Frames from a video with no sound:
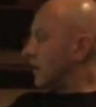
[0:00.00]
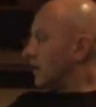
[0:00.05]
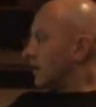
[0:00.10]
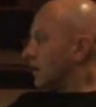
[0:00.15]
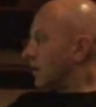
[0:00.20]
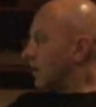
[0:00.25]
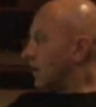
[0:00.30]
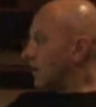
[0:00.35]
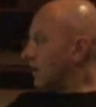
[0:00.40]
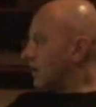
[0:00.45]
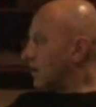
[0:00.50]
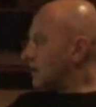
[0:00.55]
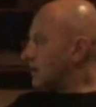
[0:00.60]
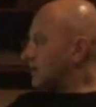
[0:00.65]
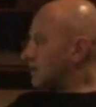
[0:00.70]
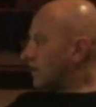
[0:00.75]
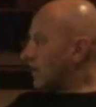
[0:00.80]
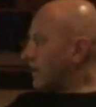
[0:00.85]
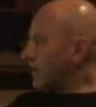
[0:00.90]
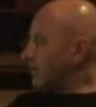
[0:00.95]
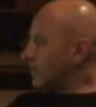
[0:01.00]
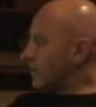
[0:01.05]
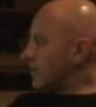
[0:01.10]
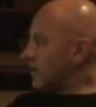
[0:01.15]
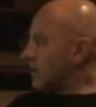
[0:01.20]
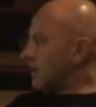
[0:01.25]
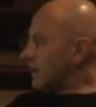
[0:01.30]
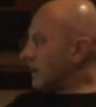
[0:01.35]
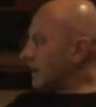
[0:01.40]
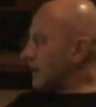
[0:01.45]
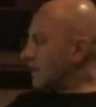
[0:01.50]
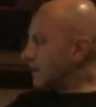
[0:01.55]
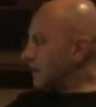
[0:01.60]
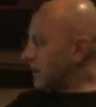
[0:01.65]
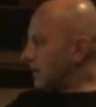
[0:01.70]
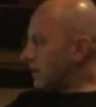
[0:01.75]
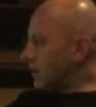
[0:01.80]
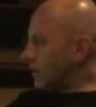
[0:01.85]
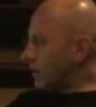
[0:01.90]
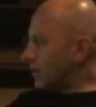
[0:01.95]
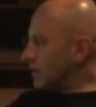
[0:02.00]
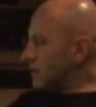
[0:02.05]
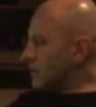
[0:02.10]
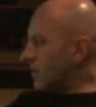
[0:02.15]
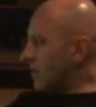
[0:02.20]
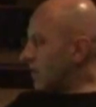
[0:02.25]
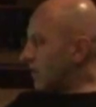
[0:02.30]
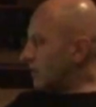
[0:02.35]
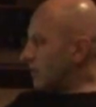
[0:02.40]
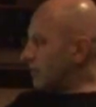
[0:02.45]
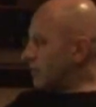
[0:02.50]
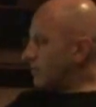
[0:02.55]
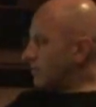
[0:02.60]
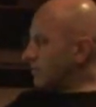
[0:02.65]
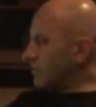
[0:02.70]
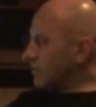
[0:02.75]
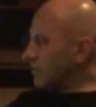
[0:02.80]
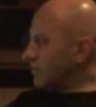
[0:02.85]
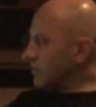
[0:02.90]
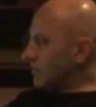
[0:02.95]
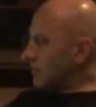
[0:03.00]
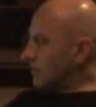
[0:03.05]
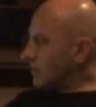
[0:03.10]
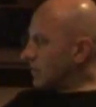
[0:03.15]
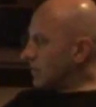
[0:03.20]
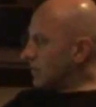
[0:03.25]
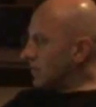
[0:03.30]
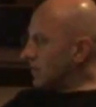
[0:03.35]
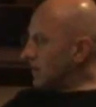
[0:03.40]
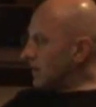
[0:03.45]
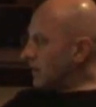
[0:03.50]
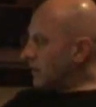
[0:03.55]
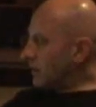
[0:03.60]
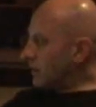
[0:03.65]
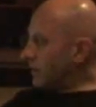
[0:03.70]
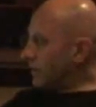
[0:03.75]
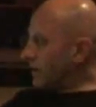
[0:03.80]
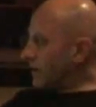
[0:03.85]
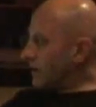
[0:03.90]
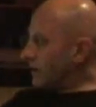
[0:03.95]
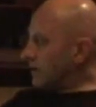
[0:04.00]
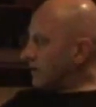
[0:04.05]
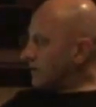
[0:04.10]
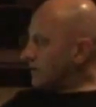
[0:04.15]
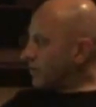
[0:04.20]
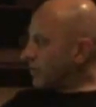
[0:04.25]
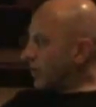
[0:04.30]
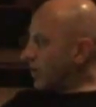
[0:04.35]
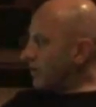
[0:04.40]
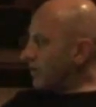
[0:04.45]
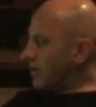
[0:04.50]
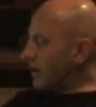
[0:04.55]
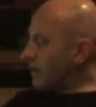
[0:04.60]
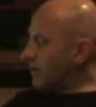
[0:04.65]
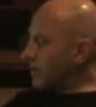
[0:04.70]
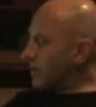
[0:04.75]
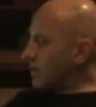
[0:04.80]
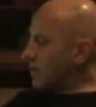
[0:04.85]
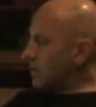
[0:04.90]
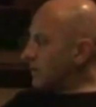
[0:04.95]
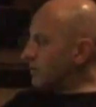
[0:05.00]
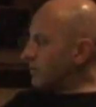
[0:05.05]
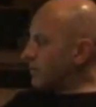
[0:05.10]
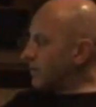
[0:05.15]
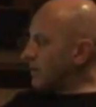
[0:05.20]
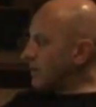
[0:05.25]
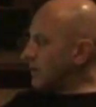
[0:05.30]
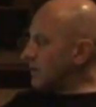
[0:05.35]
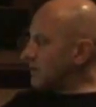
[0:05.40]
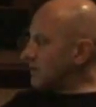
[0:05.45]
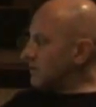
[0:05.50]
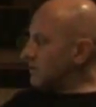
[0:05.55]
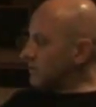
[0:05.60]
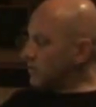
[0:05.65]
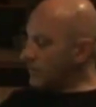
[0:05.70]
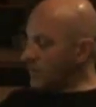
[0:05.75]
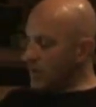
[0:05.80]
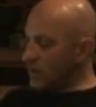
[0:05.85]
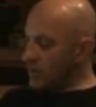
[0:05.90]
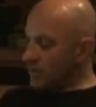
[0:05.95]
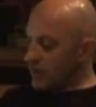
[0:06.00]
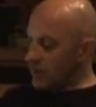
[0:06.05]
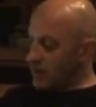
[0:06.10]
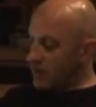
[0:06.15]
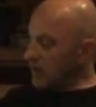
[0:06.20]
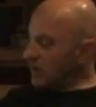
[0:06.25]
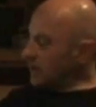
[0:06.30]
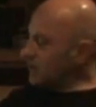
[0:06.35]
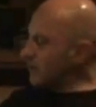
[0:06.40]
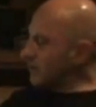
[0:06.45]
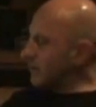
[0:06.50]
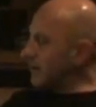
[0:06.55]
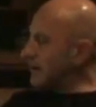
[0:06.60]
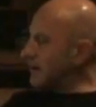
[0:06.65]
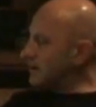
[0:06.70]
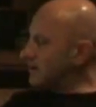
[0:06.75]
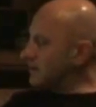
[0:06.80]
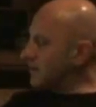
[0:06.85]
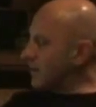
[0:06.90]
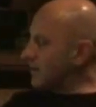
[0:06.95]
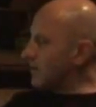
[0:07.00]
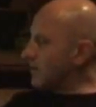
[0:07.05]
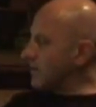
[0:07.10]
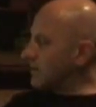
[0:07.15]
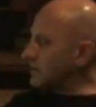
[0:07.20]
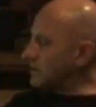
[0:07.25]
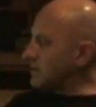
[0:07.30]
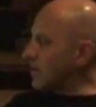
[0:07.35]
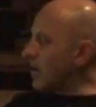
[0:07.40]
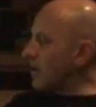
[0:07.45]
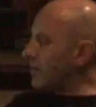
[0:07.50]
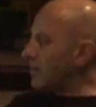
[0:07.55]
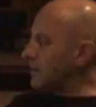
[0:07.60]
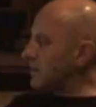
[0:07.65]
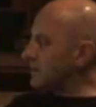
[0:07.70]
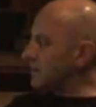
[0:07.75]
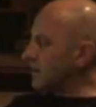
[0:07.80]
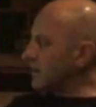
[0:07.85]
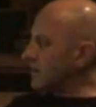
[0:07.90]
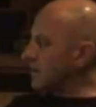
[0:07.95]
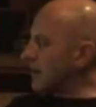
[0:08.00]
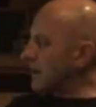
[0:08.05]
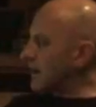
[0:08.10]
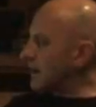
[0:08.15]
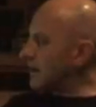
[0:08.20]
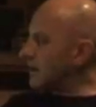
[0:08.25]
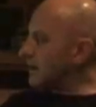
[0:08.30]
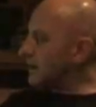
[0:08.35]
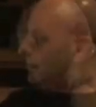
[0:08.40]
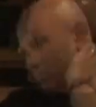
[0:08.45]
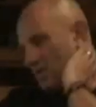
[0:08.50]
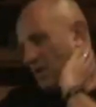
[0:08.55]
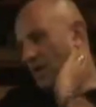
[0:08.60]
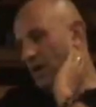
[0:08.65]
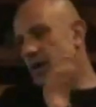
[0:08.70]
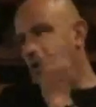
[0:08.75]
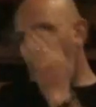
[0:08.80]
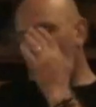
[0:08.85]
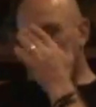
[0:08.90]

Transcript: quite a nice way of working, and all the time within this program you can be moving things around so that the timing's okay.